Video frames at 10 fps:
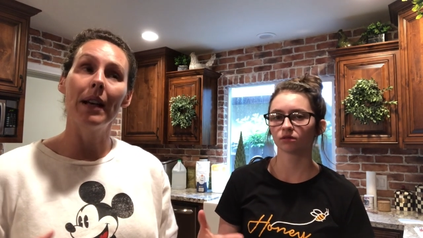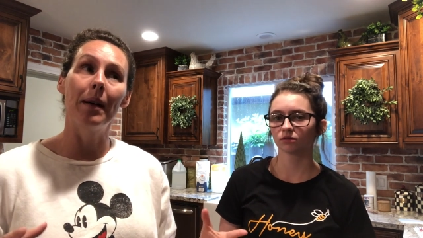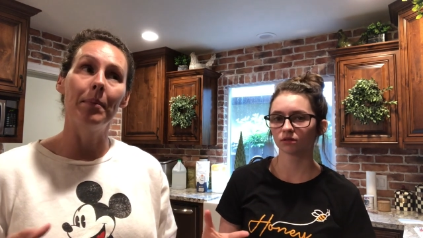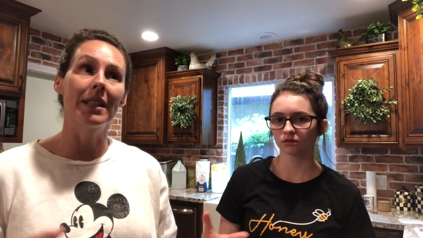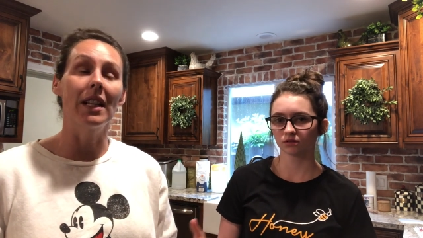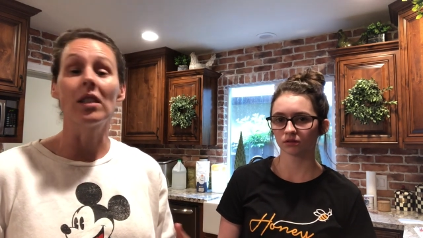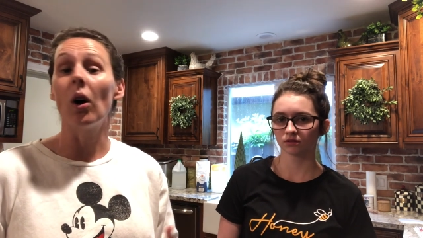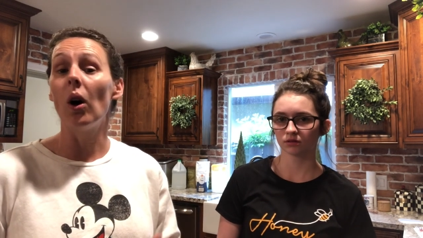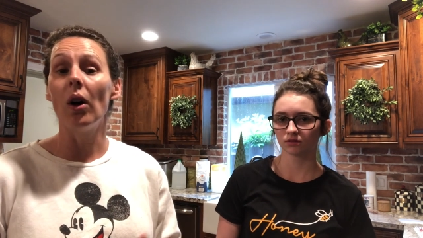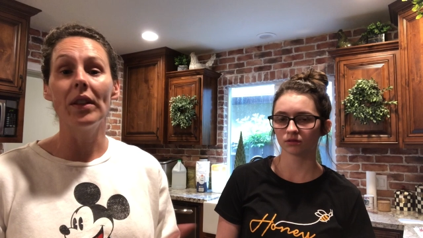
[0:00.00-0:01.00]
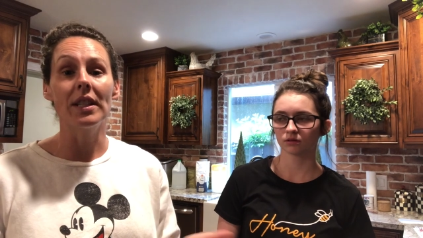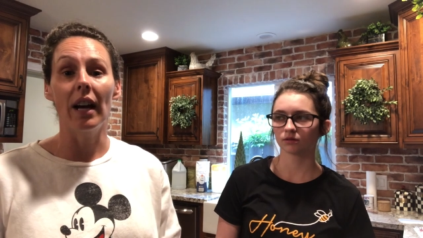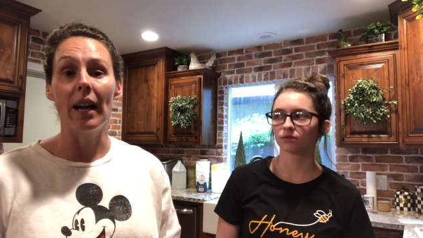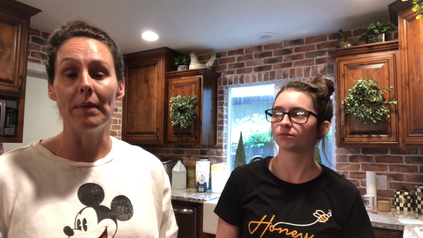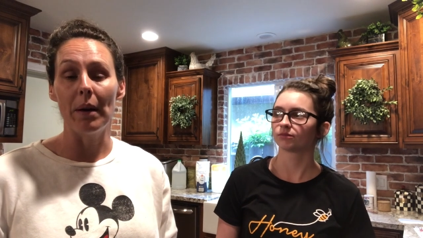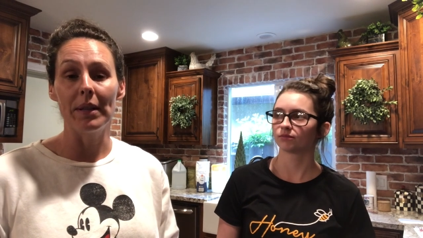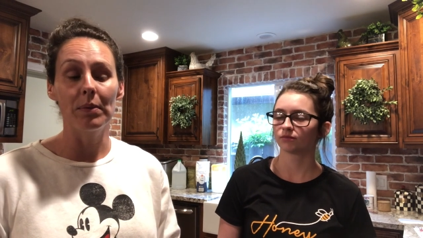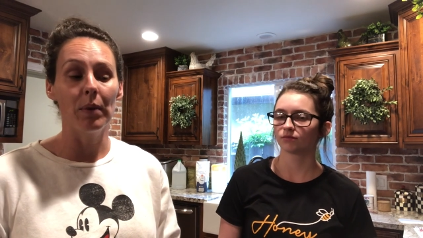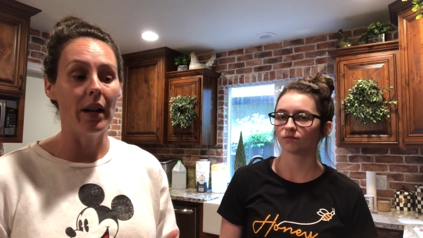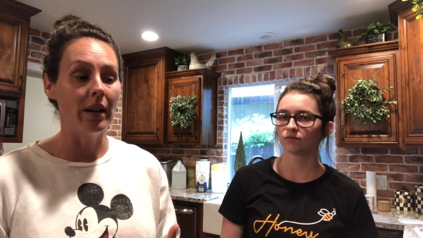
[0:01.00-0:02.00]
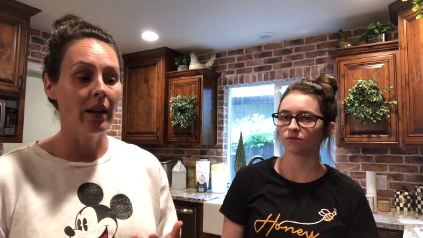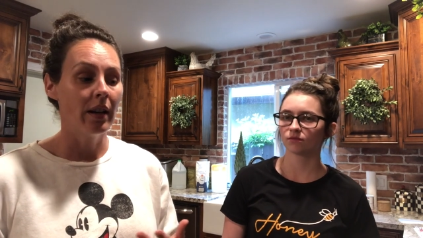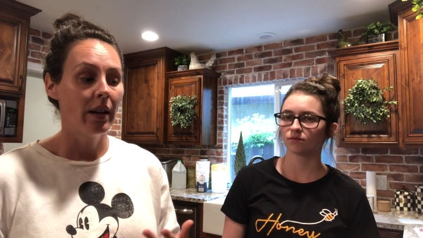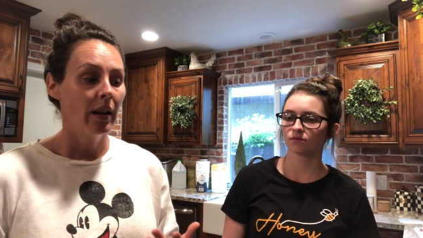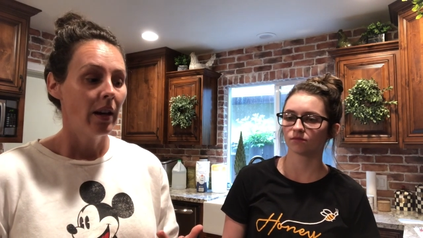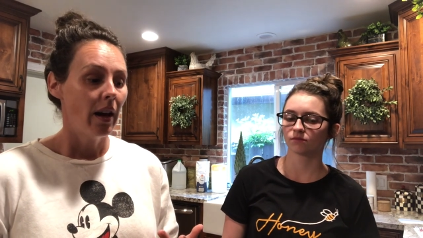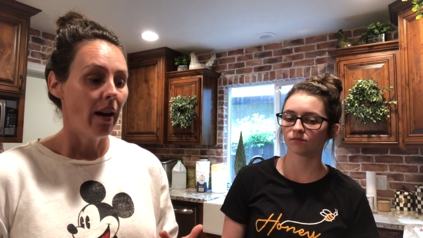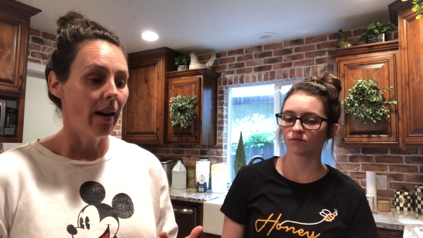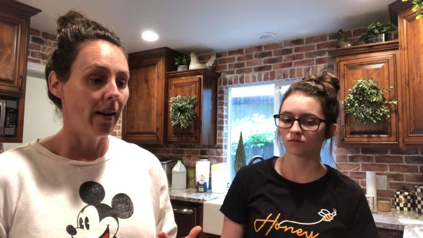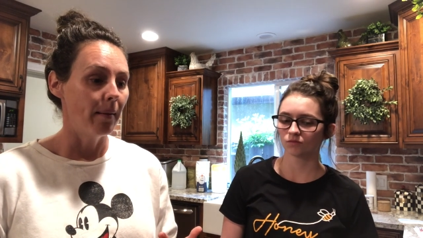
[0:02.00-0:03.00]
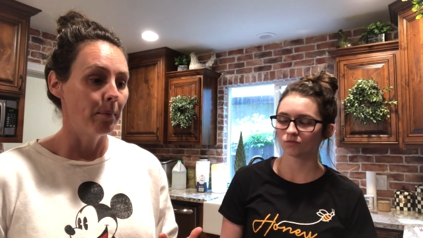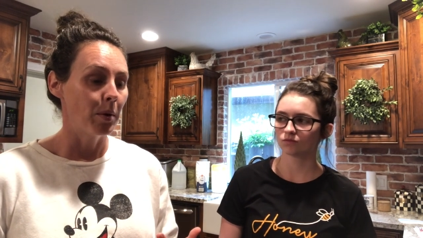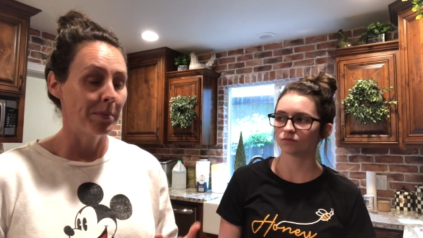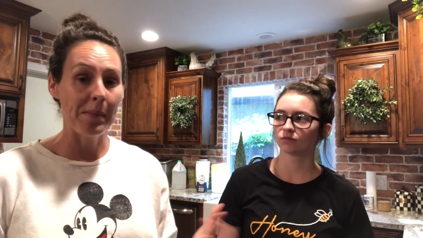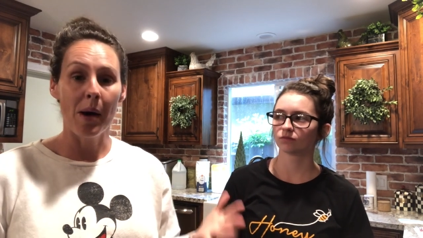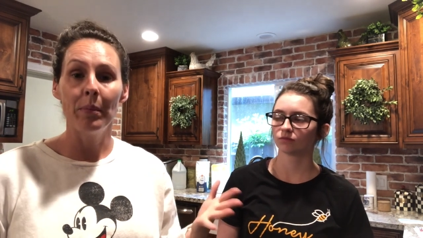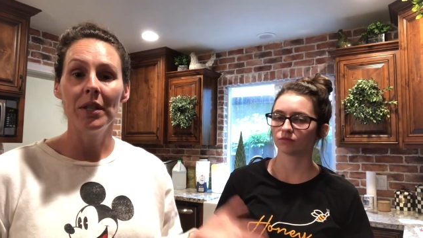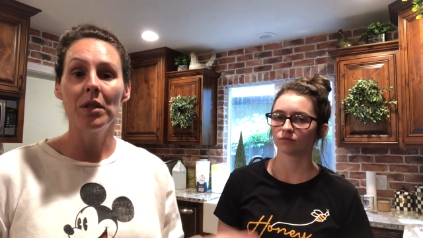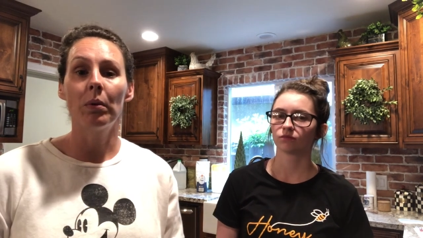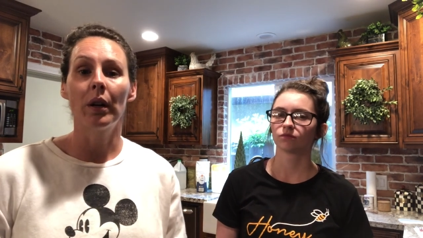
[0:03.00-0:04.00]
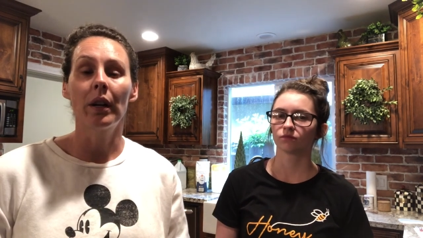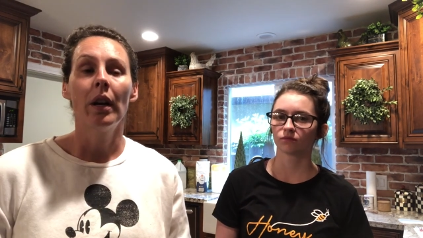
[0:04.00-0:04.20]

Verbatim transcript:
Speaker 1: um, biscuits all the time. That was what, um, when my mom went to work,